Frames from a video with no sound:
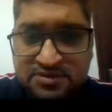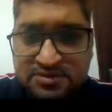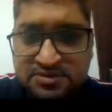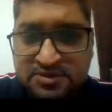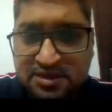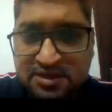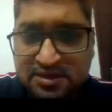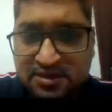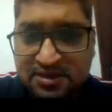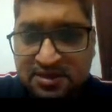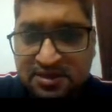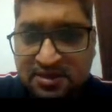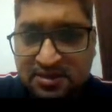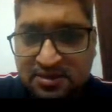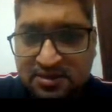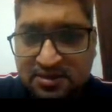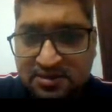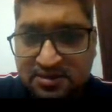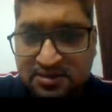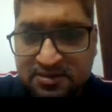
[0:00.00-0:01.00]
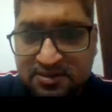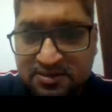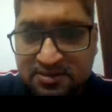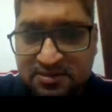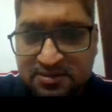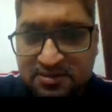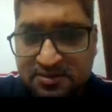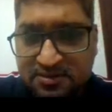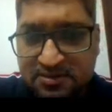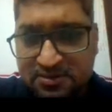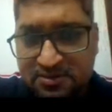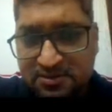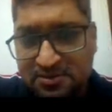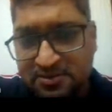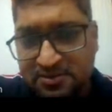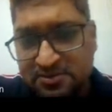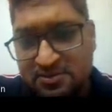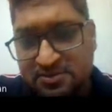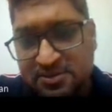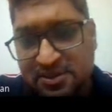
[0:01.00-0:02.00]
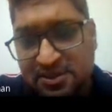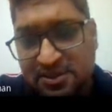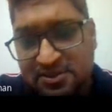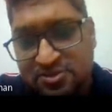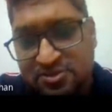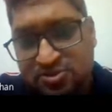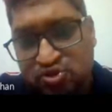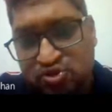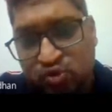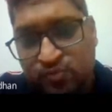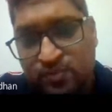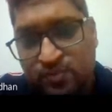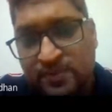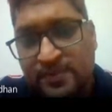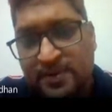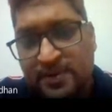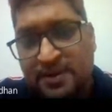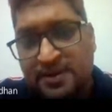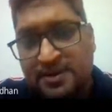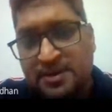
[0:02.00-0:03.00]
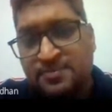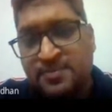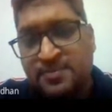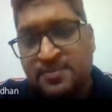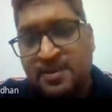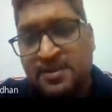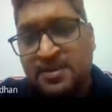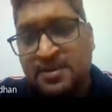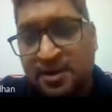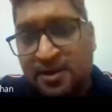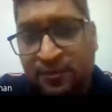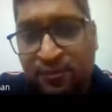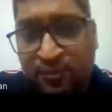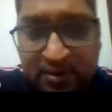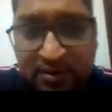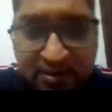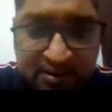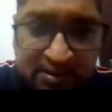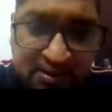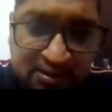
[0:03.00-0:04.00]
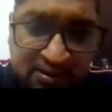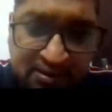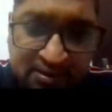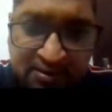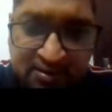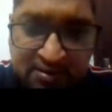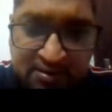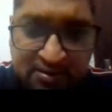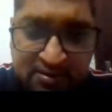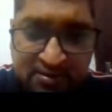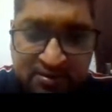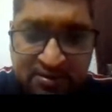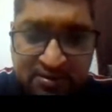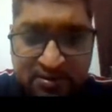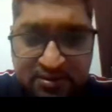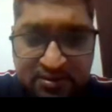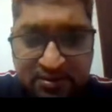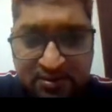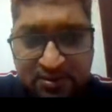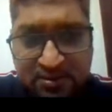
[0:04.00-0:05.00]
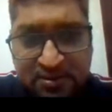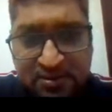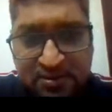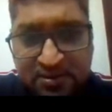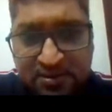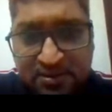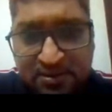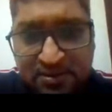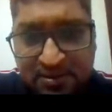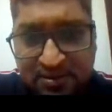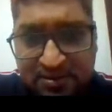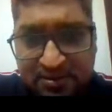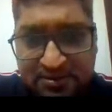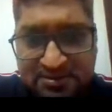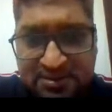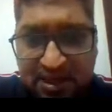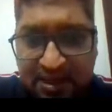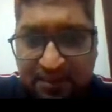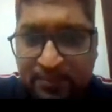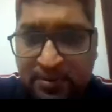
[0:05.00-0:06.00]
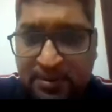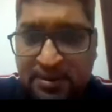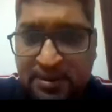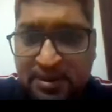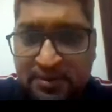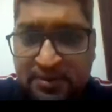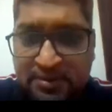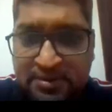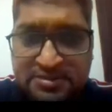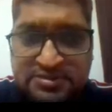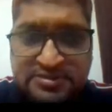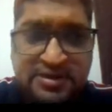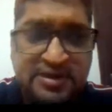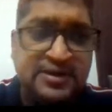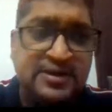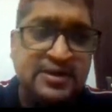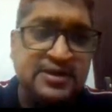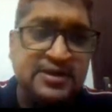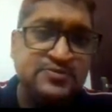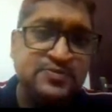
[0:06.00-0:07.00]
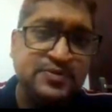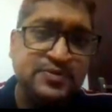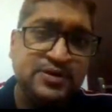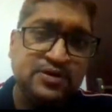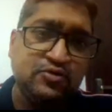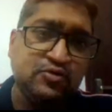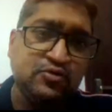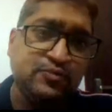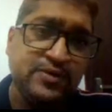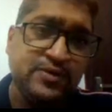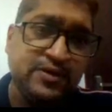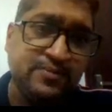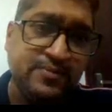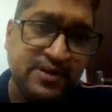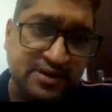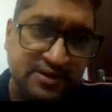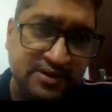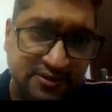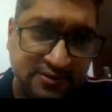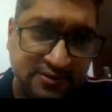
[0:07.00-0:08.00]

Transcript: that are that should be maintained by a network layer, and it is happening in a decentralized peer-to-peer manner.